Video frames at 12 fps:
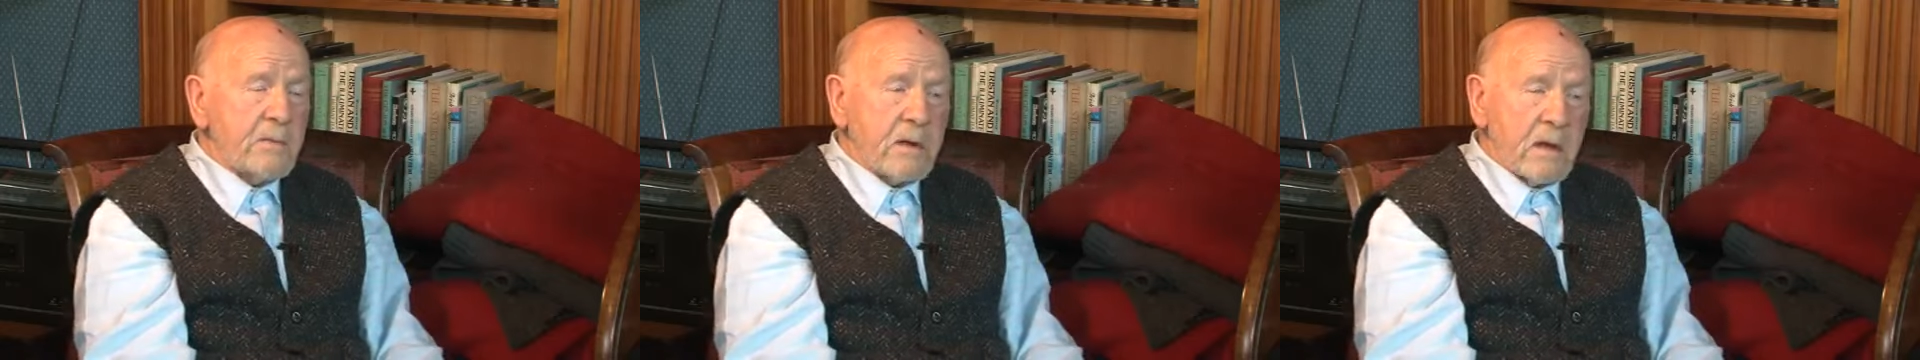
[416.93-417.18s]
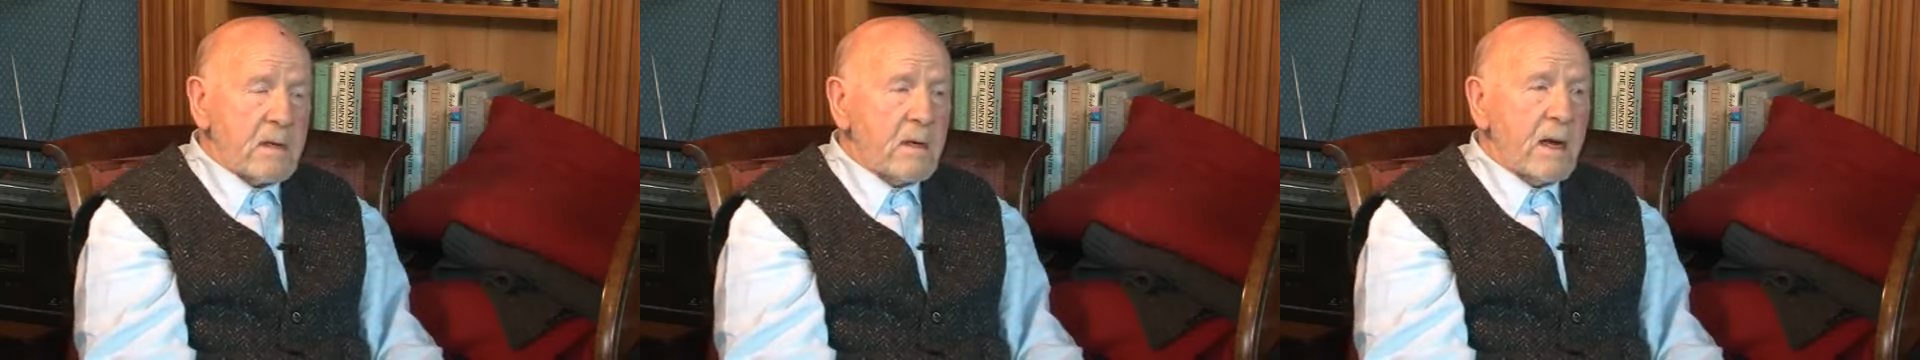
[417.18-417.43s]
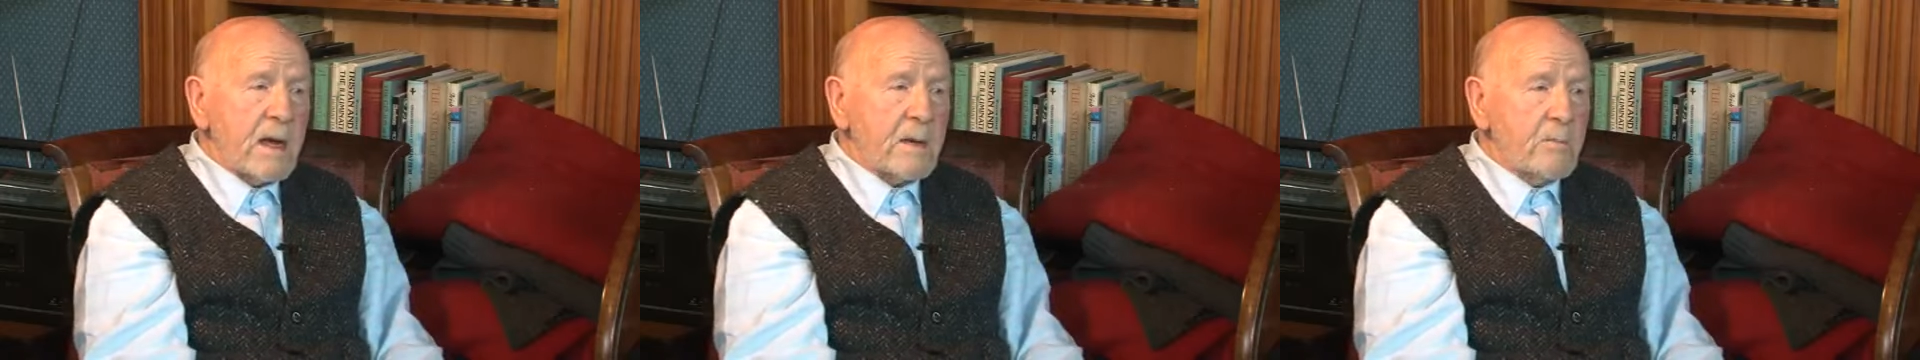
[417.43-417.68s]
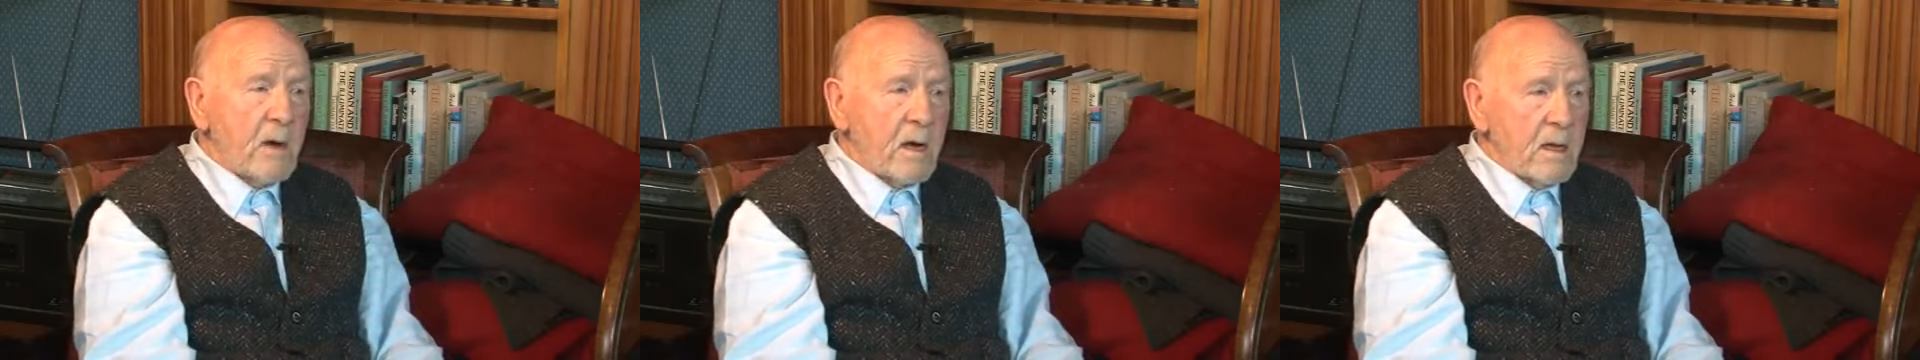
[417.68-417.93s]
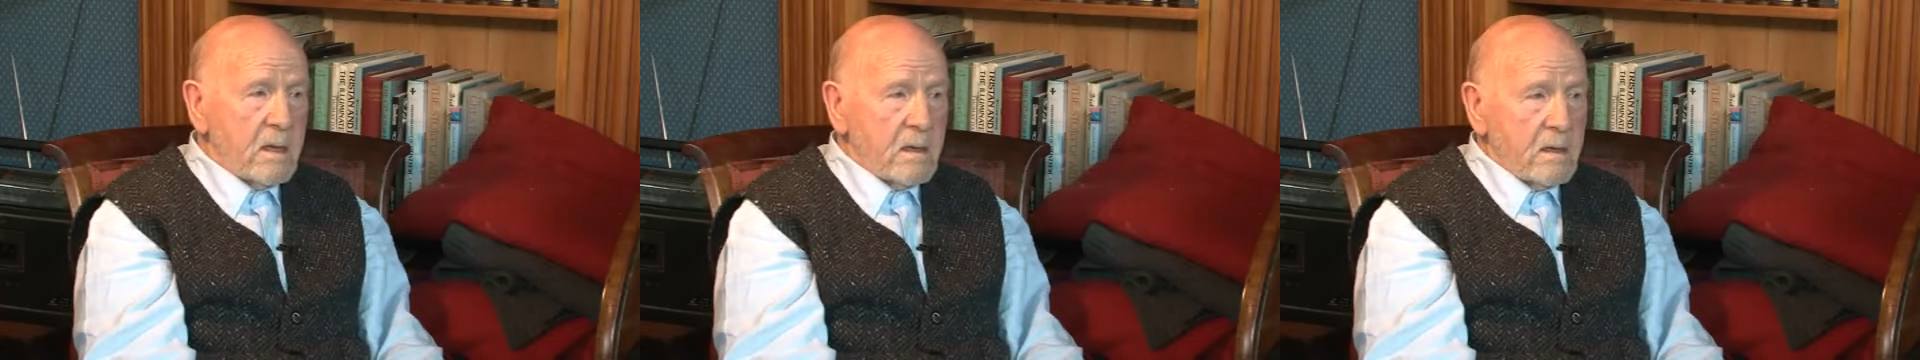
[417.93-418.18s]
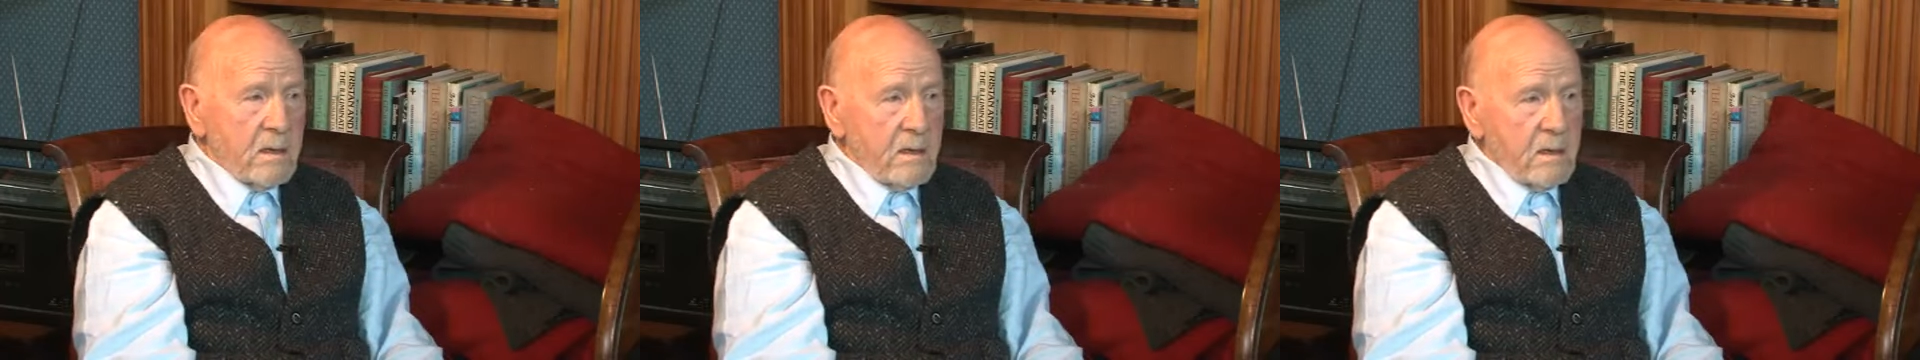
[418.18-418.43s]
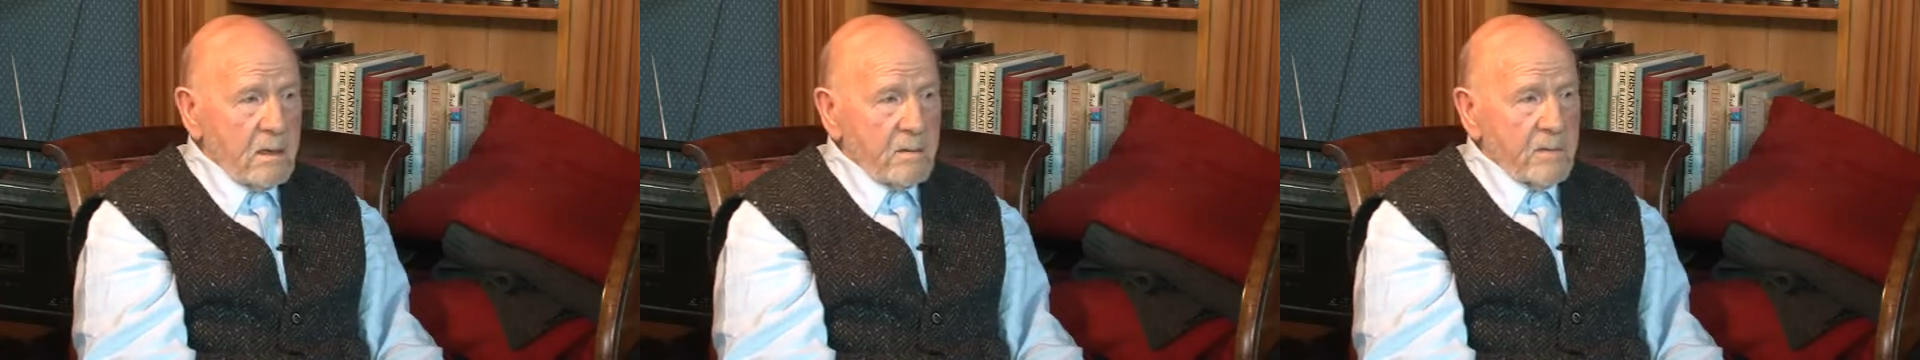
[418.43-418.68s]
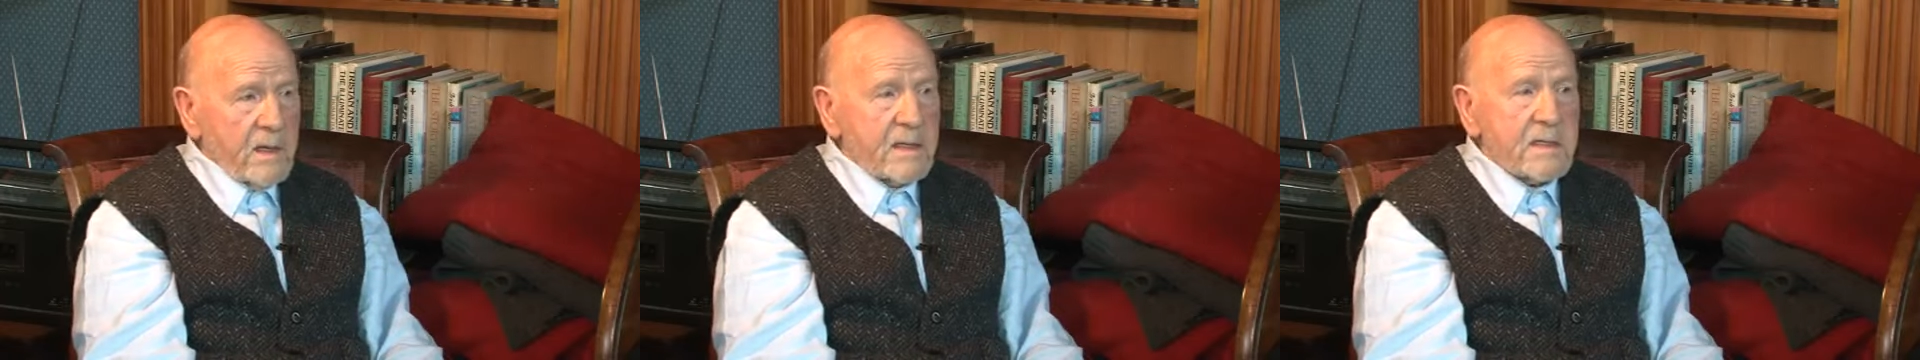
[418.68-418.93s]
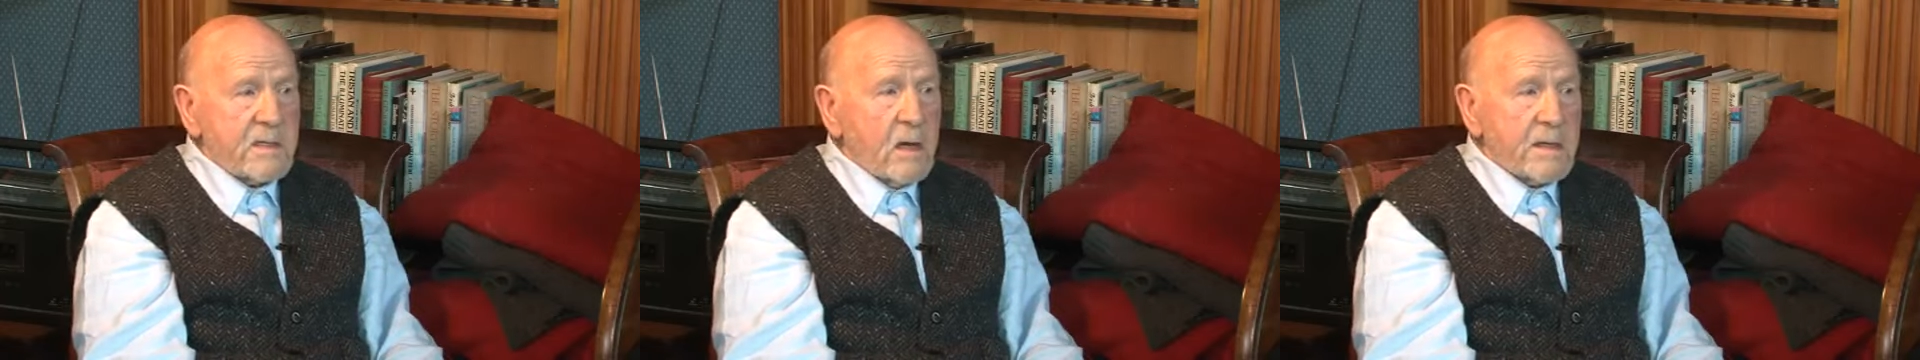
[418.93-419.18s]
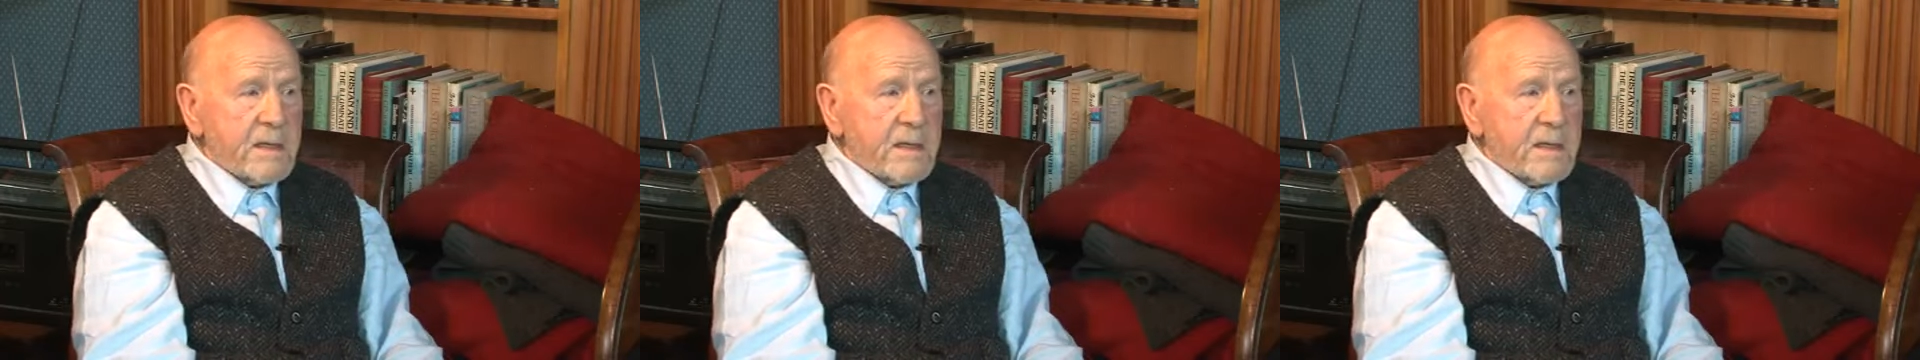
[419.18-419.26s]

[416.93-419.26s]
not unlike Monaghan, but it's not